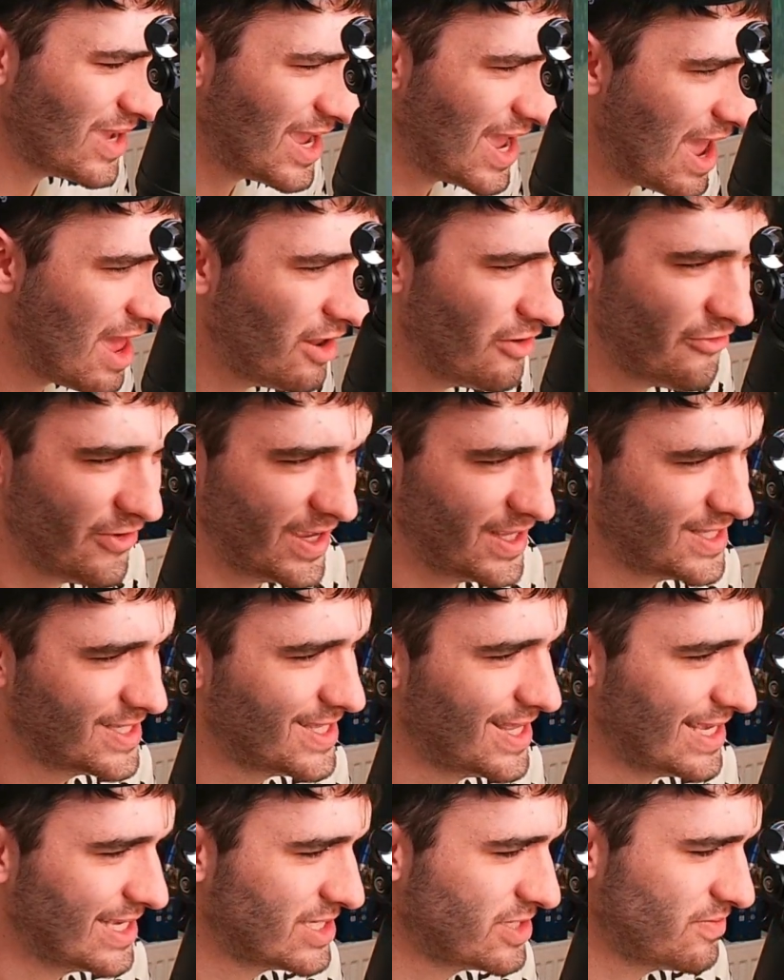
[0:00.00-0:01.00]

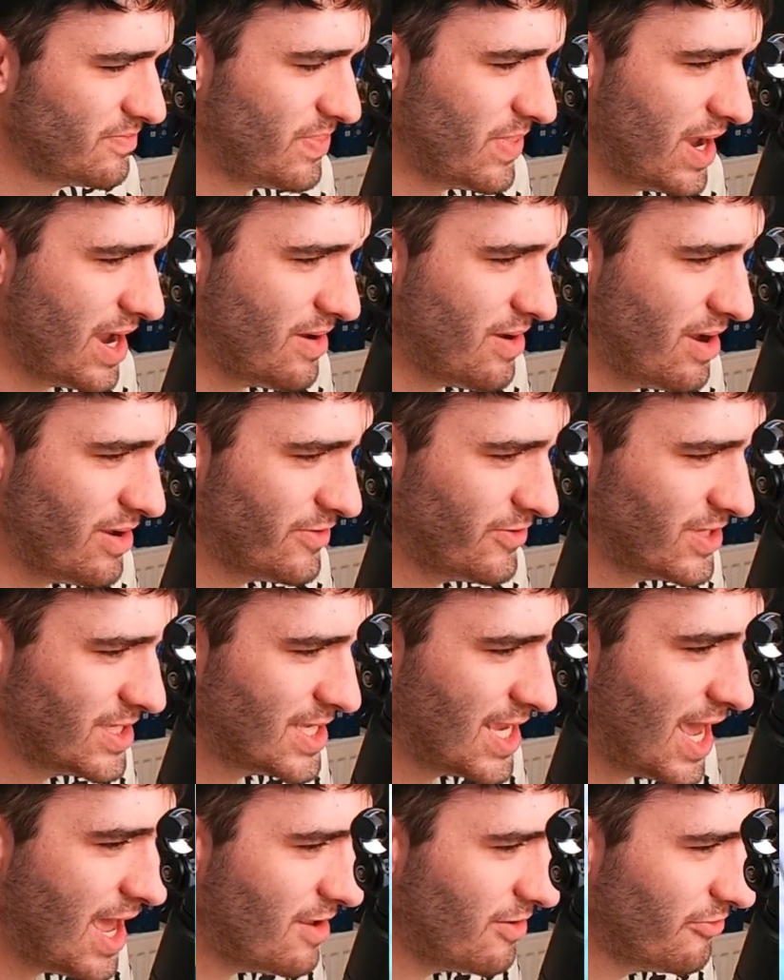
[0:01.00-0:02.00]
elevates this by a
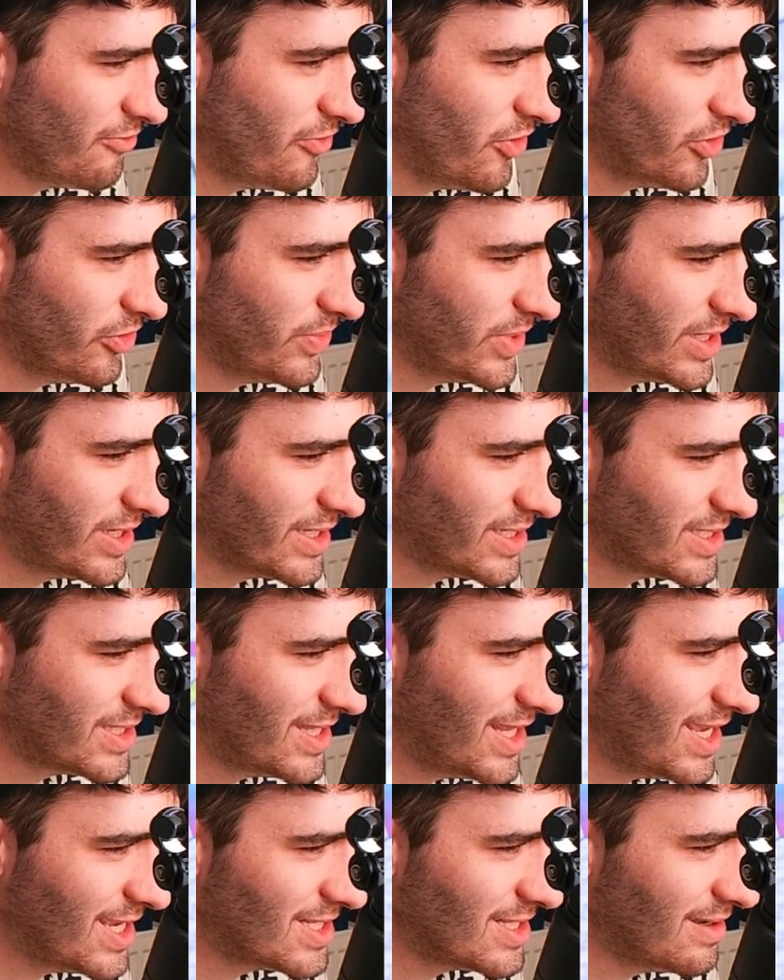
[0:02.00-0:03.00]
tenfold, because
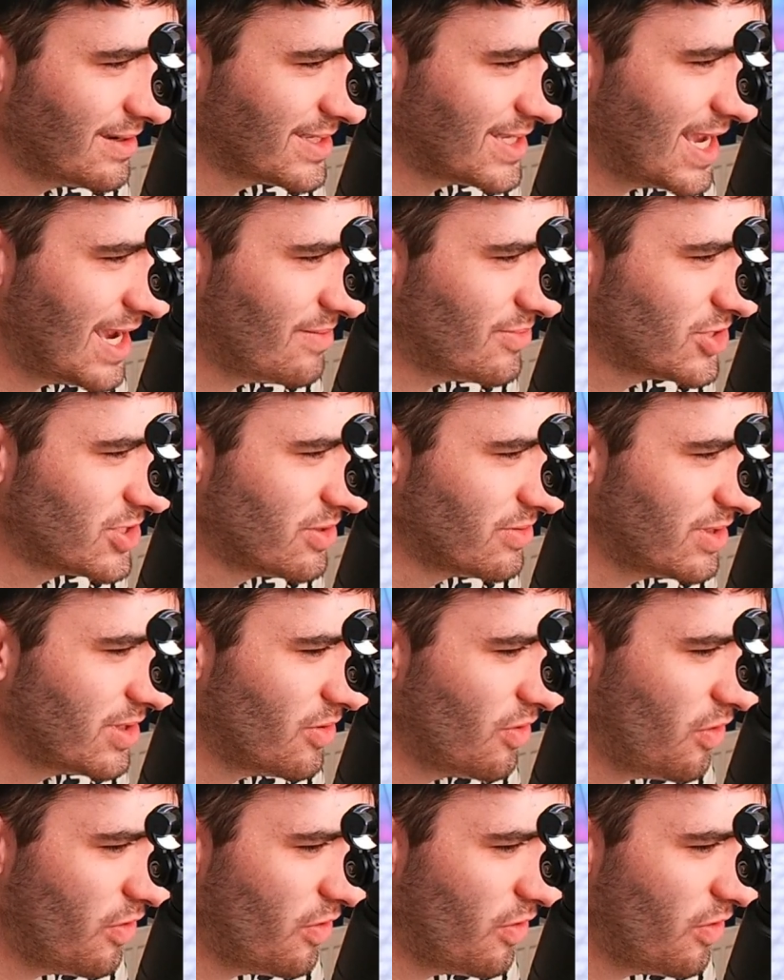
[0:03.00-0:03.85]
this looks absolutely